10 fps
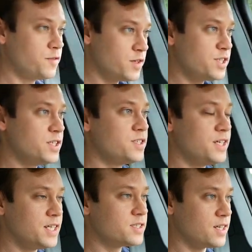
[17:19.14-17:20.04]
for
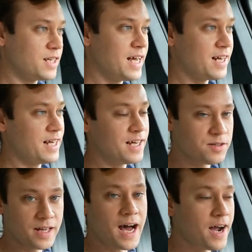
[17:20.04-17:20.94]
GTs that can't
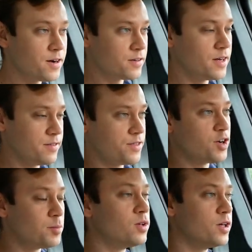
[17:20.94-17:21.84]
handle the higher entire uh,
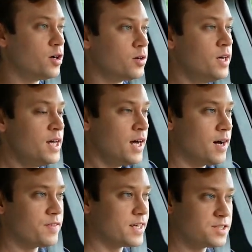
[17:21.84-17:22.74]
thermal load
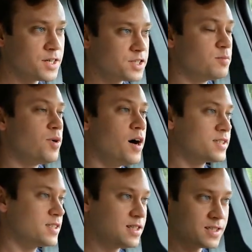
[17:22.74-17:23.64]
of that junction
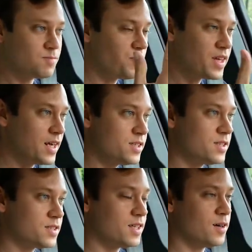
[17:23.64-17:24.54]
box. It just it
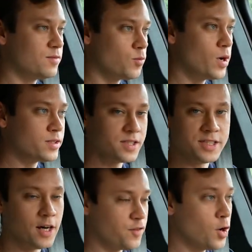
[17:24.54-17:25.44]
just uh, welds
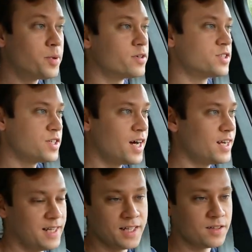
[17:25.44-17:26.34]
itself open or shut
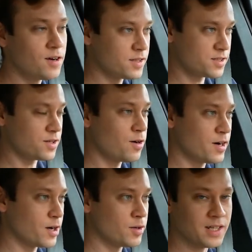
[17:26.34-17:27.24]
and then causes the
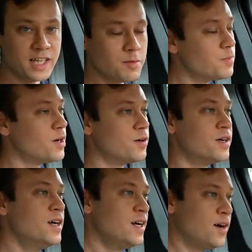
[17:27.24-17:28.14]
car to go into limp mode
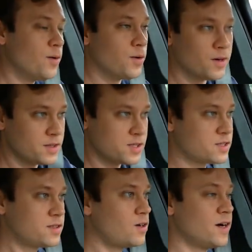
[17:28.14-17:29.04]
or
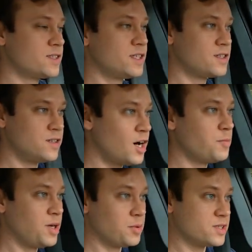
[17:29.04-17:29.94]
just causes it to
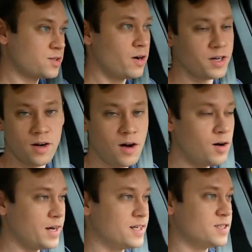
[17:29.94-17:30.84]
not be able to start at
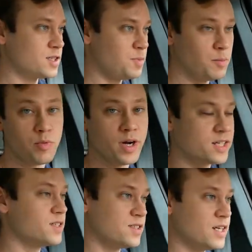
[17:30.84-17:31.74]
all and just be
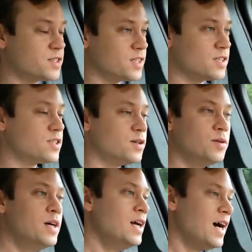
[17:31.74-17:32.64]
bricked essentially. So,
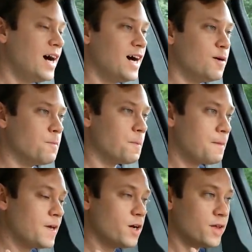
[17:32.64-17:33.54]

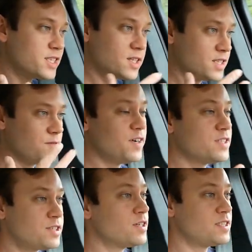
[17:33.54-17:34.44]
um, you know, it's, it's a
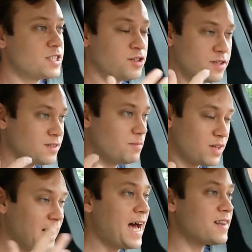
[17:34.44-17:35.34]
very serious issue and I'm
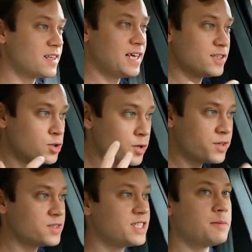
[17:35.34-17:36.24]
glad that they took
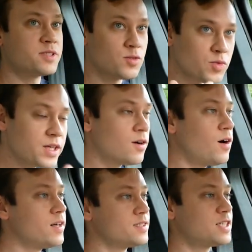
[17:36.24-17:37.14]
the steps to
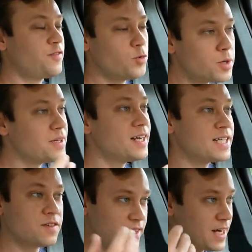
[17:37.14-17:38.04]
recall it and stuff. It would have been
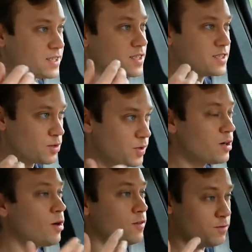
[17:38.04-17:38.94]
nice if they actually just did a
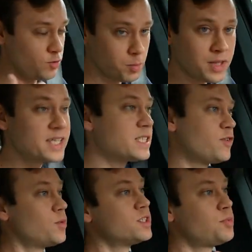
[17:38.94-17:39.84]
recall and replaced
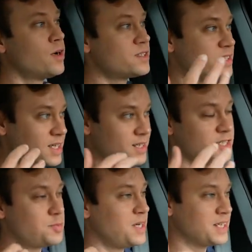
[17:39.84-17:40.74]
everyone's parts instead of
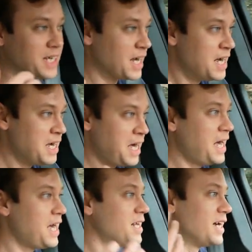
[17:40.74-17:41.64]
just being like,
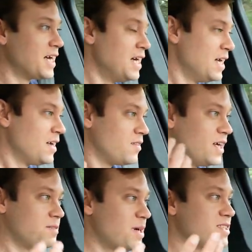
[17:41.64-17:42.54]
hey, like
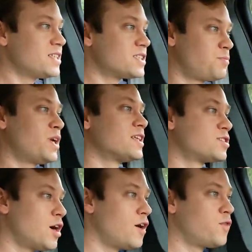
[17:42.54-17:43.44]
they basically just put out
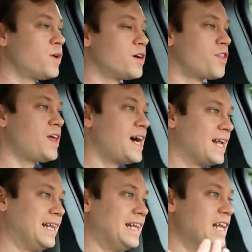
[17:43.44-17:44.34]
software
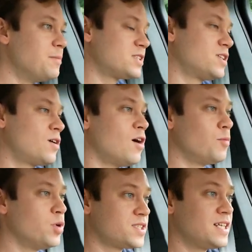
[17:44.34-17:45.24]
that limits the car
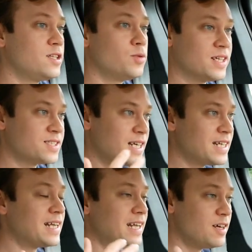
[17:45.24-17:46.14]
and puts it into an
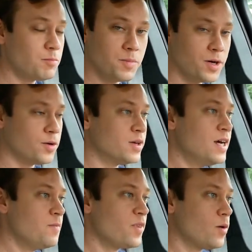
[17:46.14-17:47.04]
extended limp mode
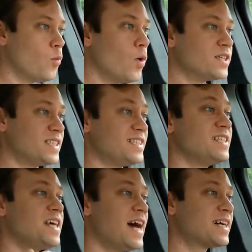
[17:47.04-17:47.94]
once it
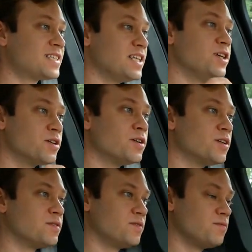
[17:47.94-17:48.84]
detects that
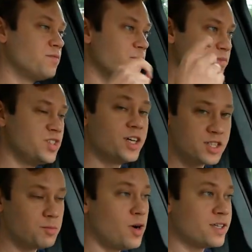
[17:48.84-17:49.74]
you're
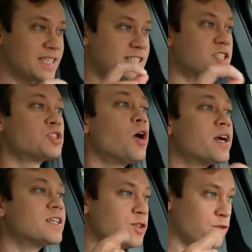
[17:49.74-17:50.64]
junction box is
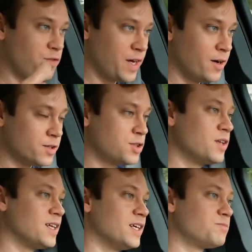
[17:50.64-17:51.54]
starting to fail so
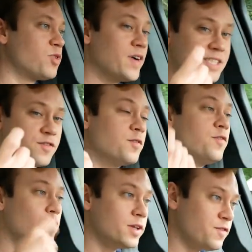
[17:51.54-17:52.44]
that it prevents it from
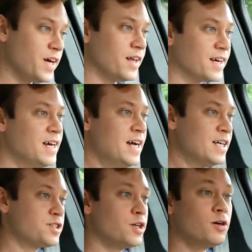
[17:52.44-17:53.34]
fully failing
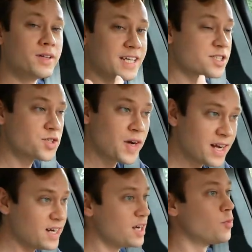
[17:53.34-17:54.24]
so you don't get
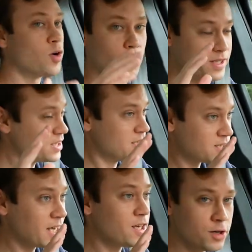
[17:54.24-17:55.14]
stranded anymore, which
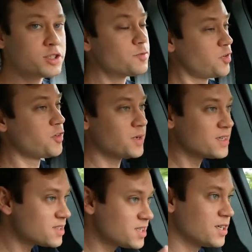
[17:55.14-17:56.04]
is a huge
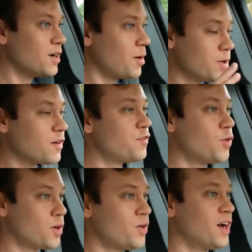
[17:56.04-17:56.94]
improvement still. I will give
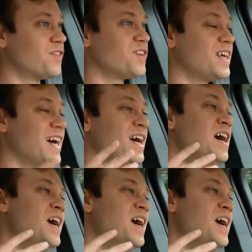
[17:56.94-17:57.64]
Ford credit for that.